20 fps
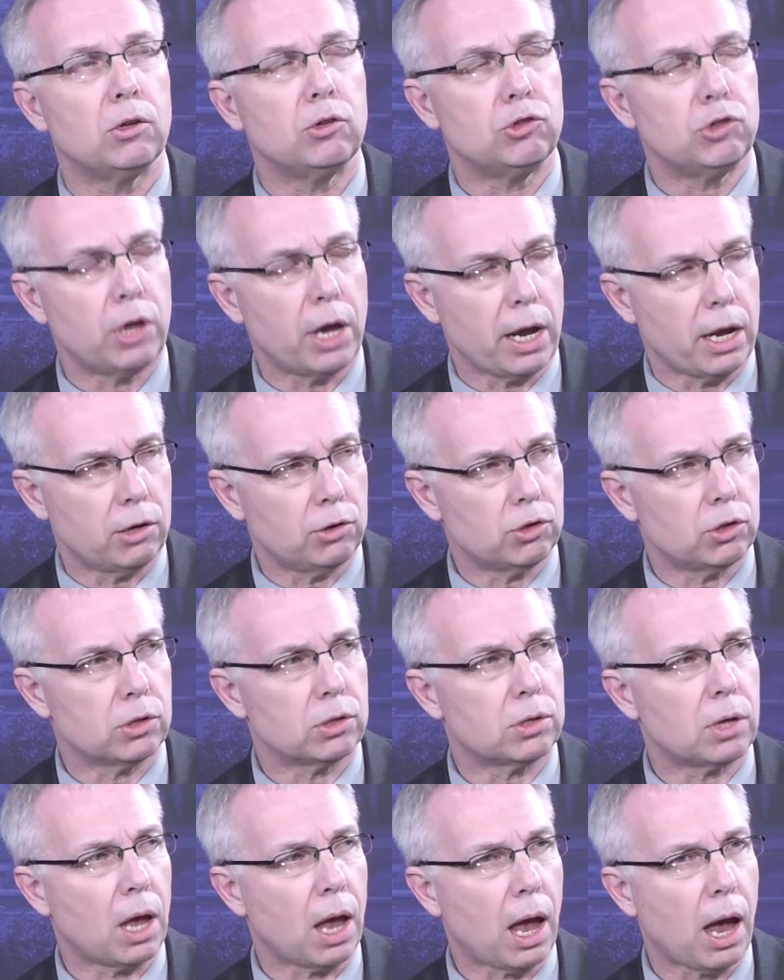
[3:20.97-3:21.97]

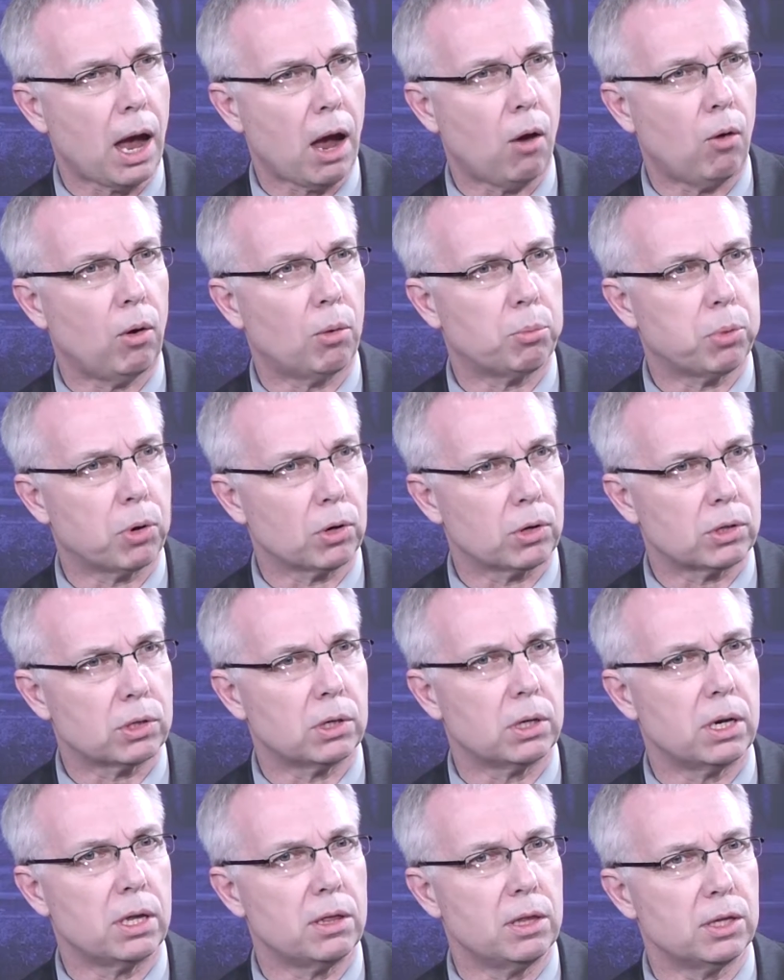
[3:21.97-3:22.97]
changes how a
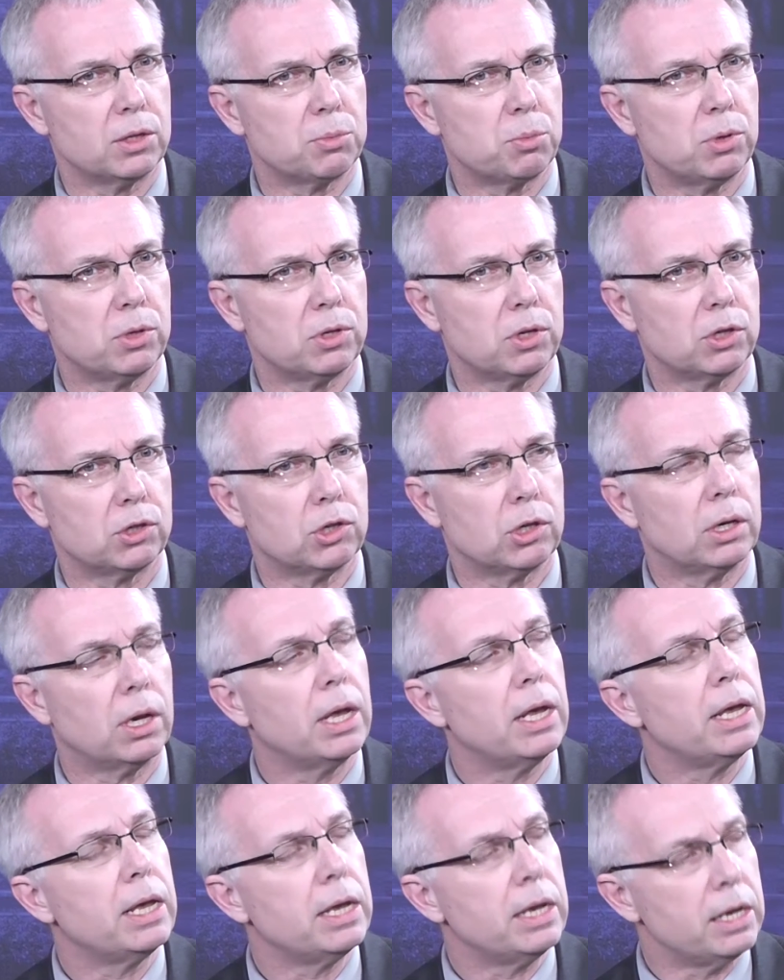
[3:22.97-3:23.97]
person in this position
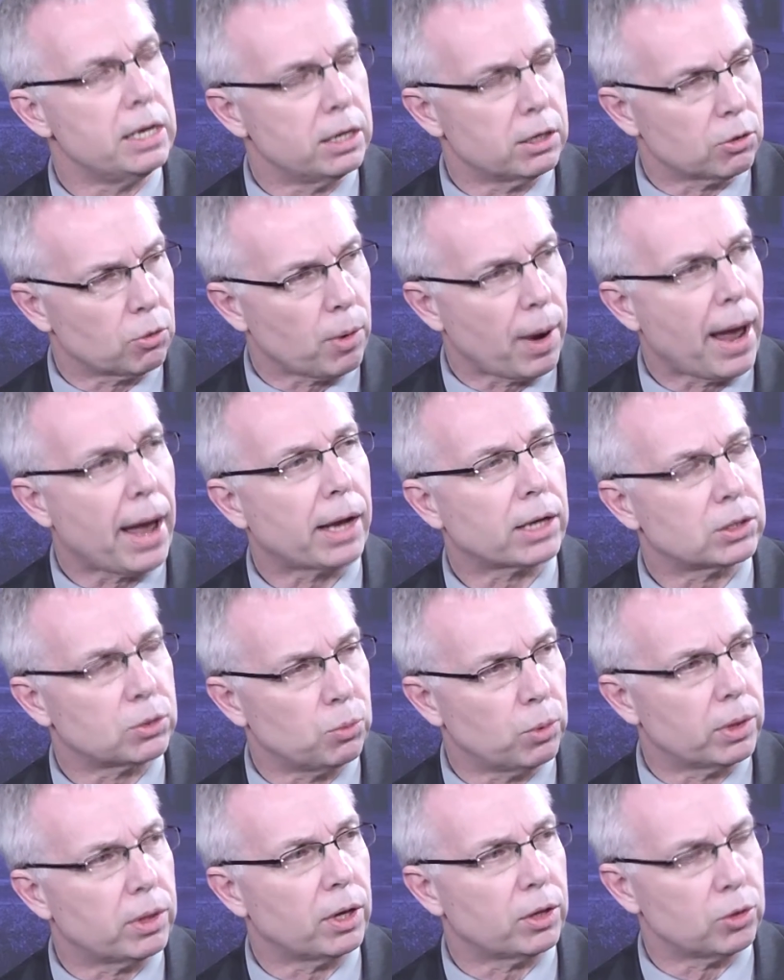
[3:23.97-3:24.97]
interacts
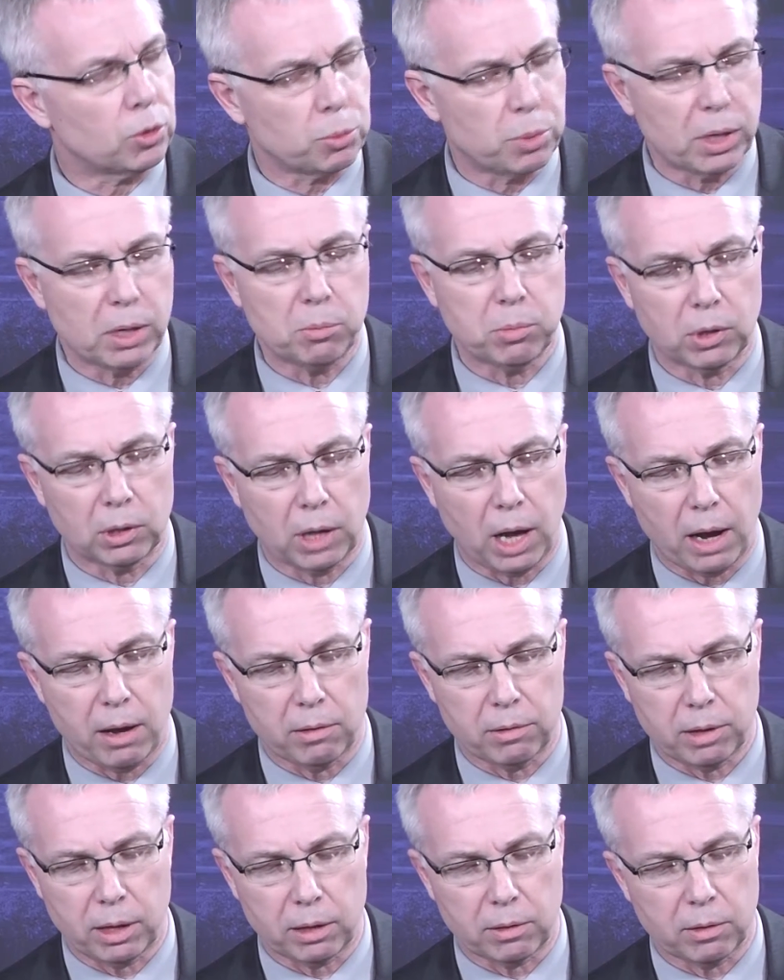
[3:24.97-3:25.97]
with other people. I
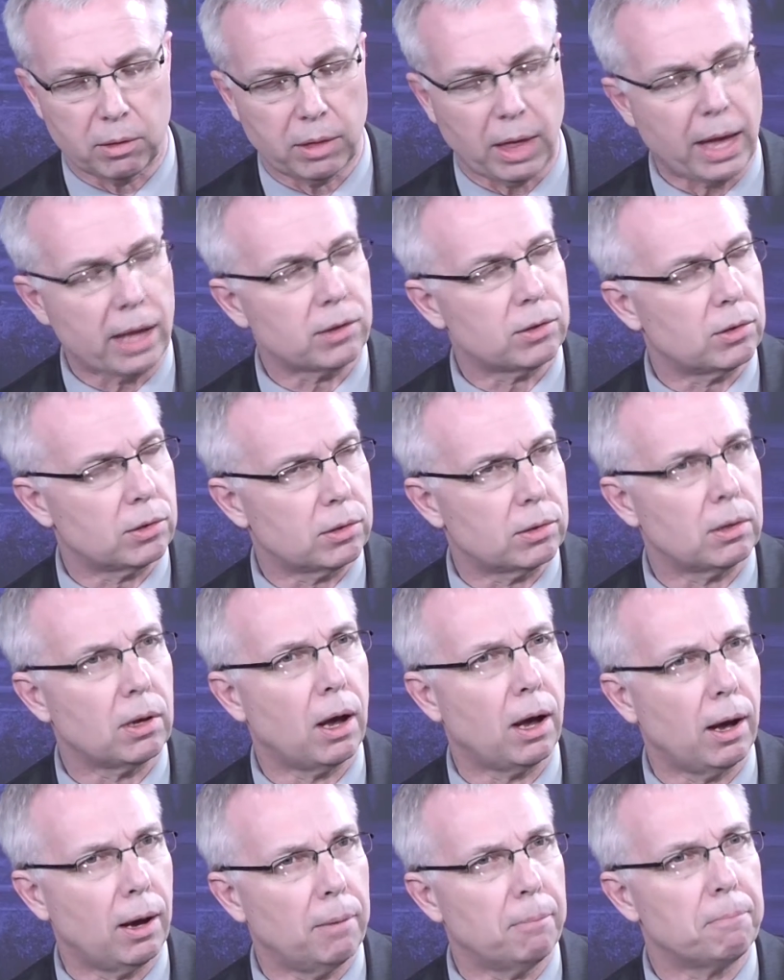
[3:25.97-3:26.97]
think that's
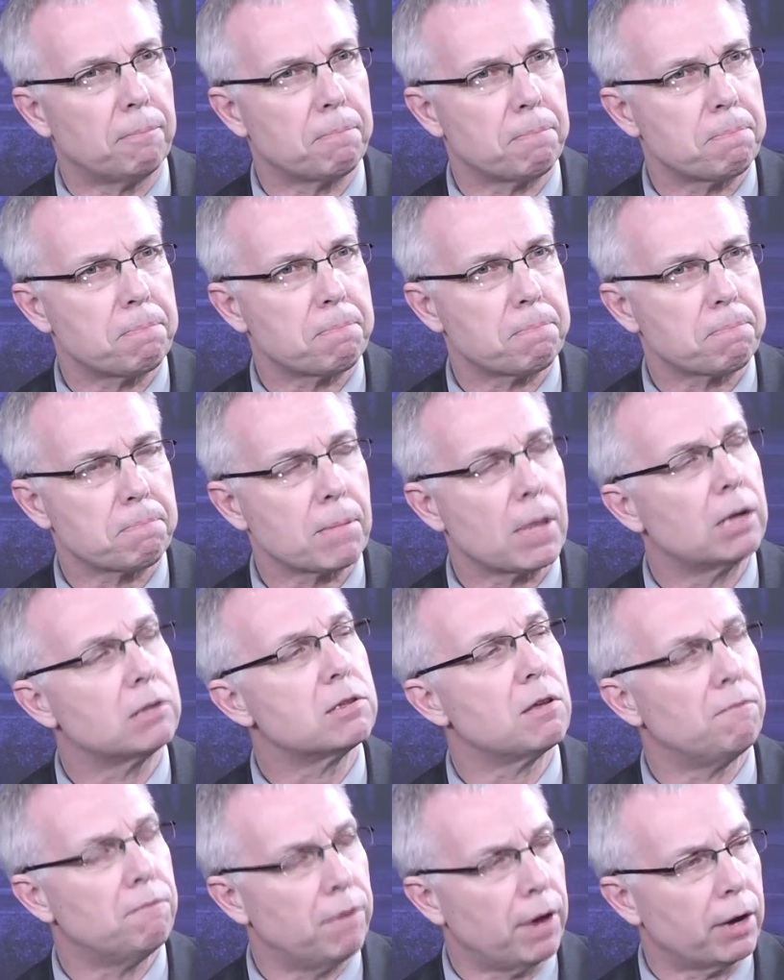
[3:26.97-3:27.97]

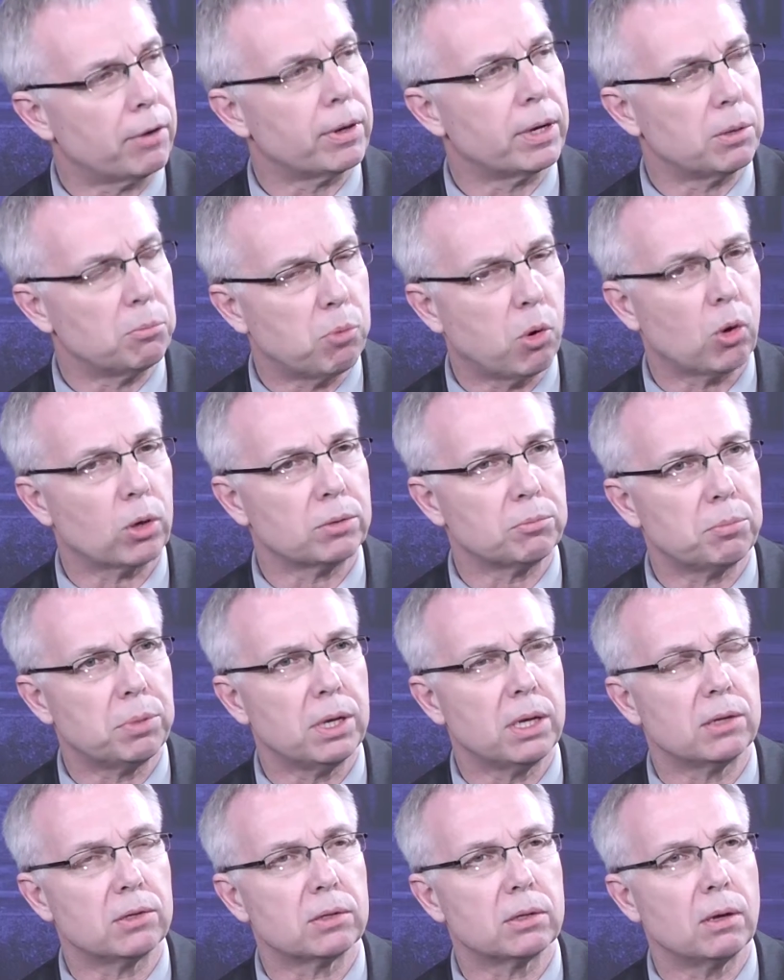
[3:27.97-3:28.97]
a very important
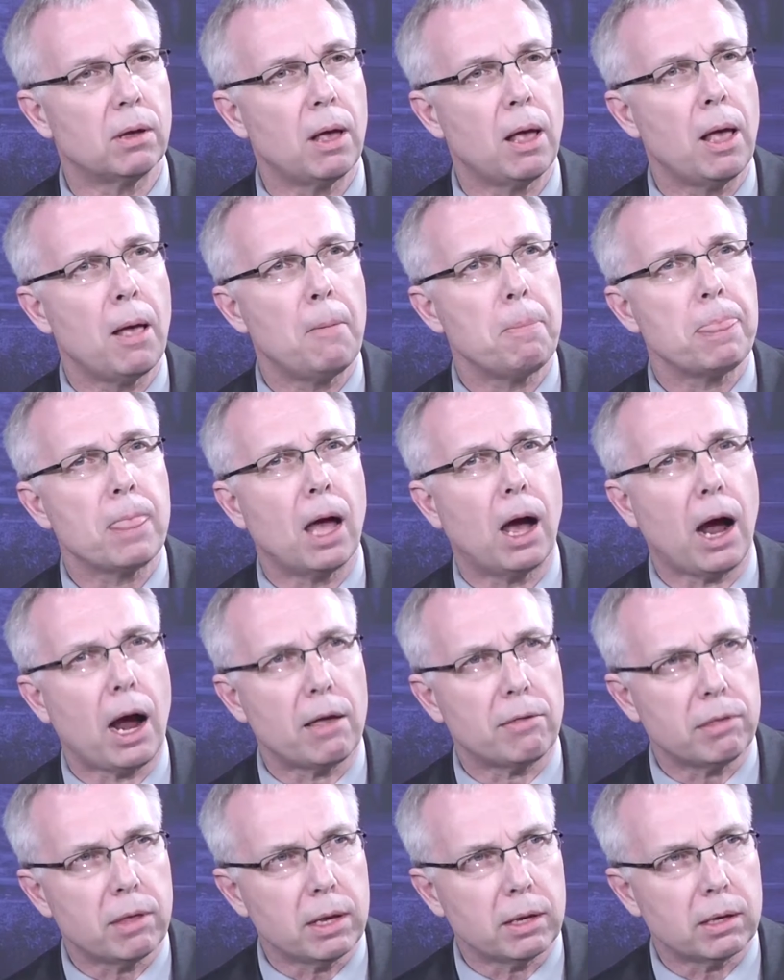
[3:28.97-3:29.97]
piece.
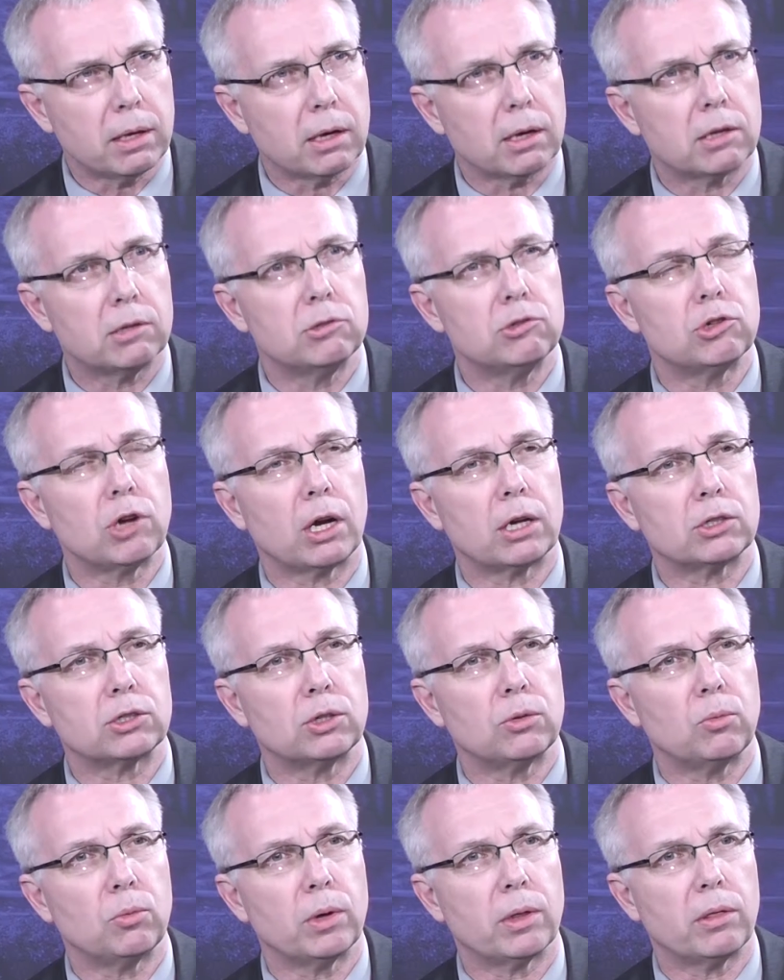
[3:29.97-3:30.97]
I think in
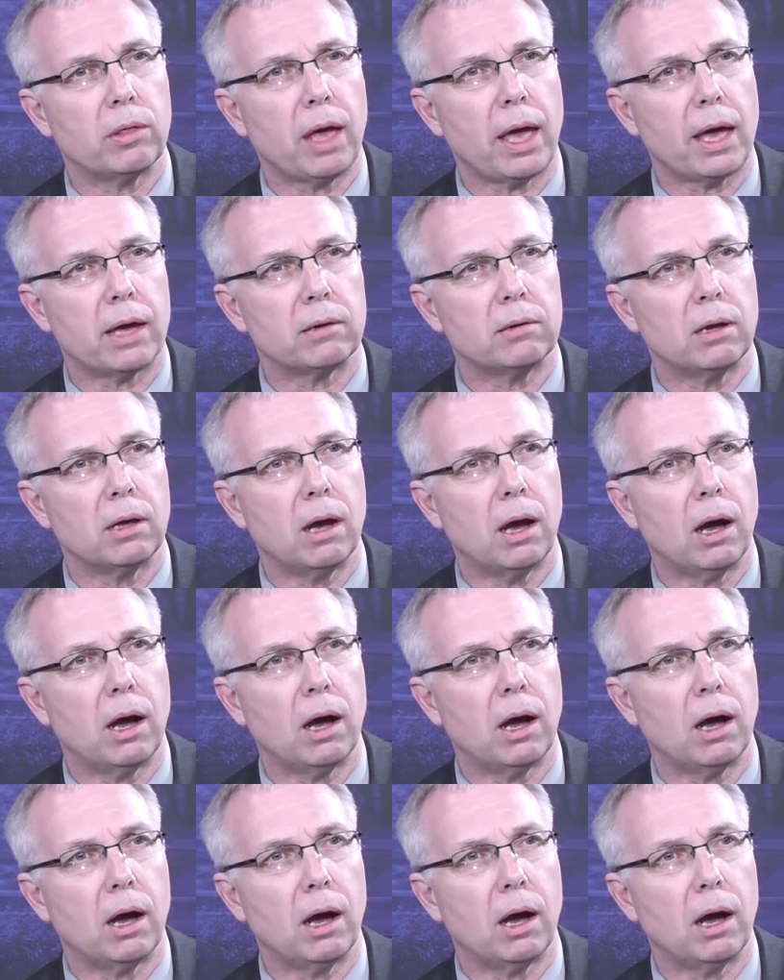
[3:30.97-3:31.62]
conjunction with that,